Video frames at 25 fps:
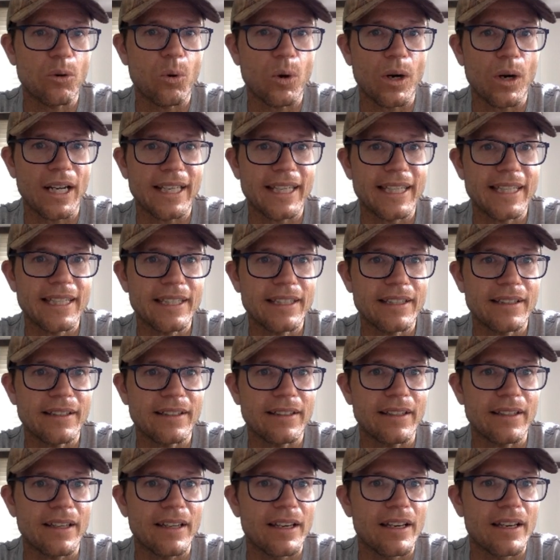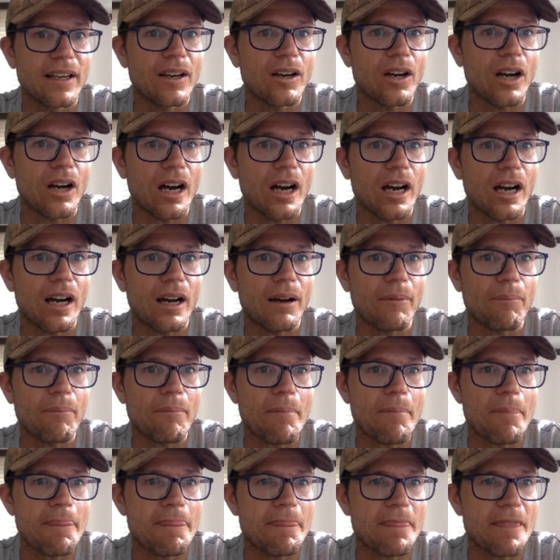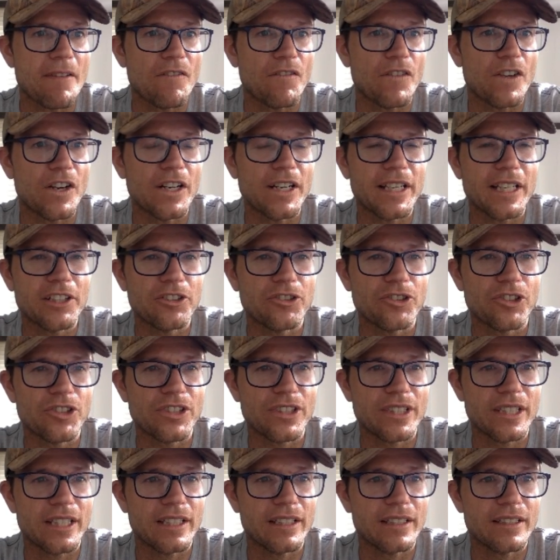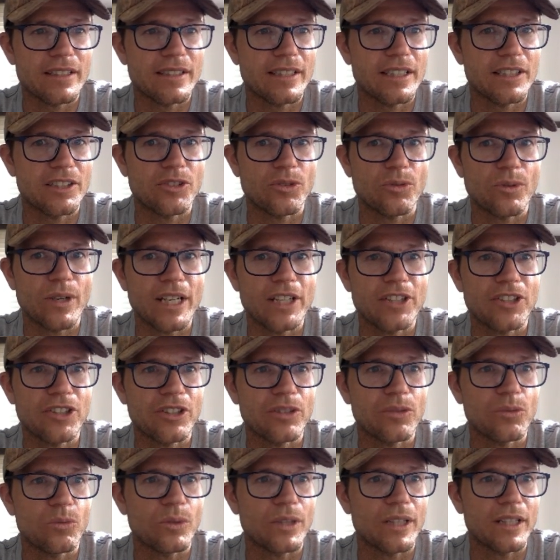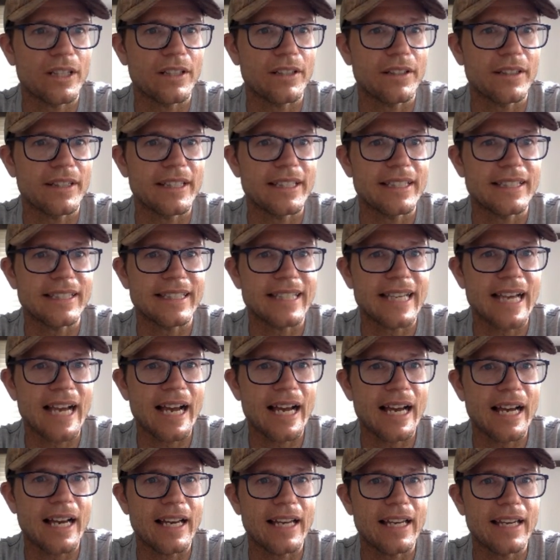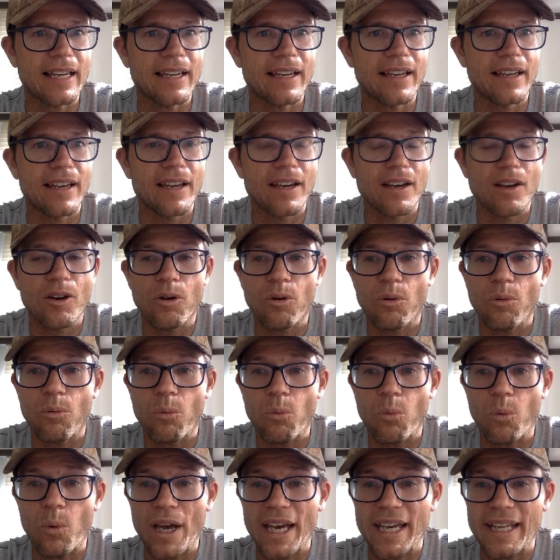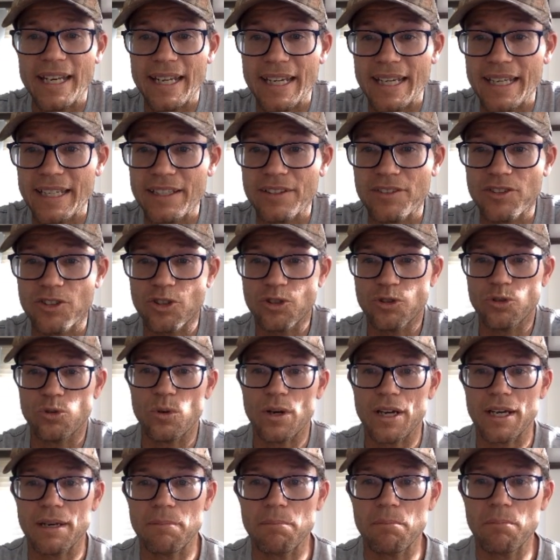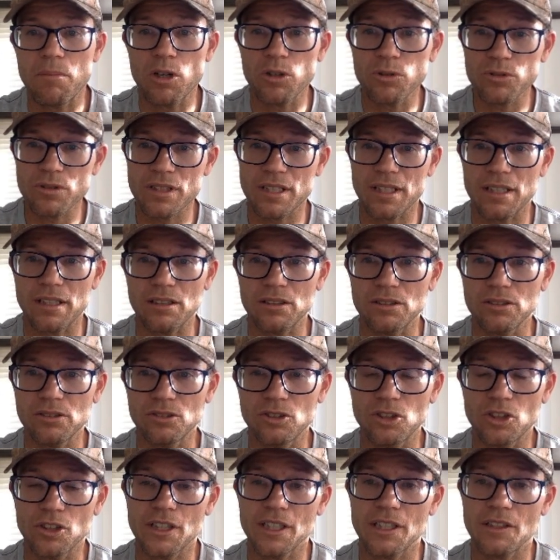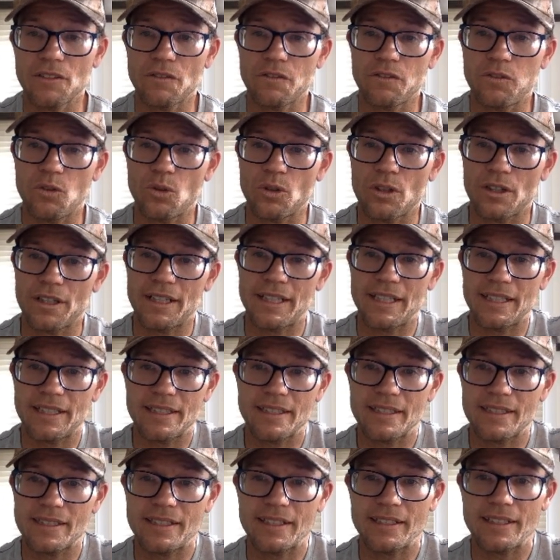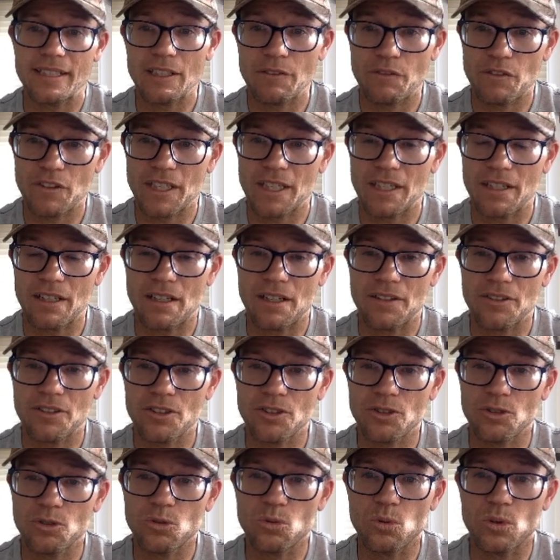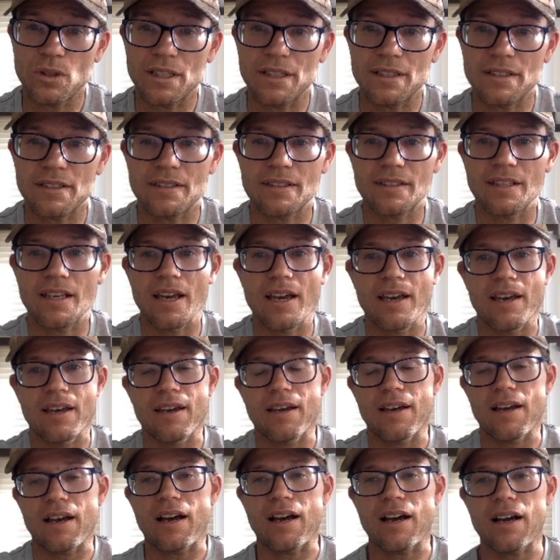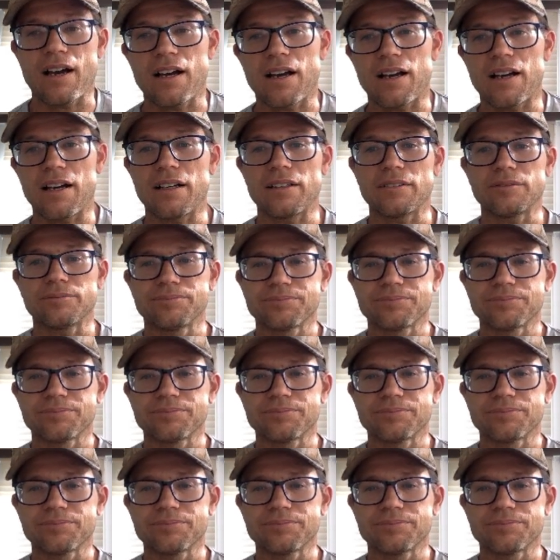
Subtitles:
Joaquin. Very interesting situation where this guy went into a motel looking for his significant other who was uh,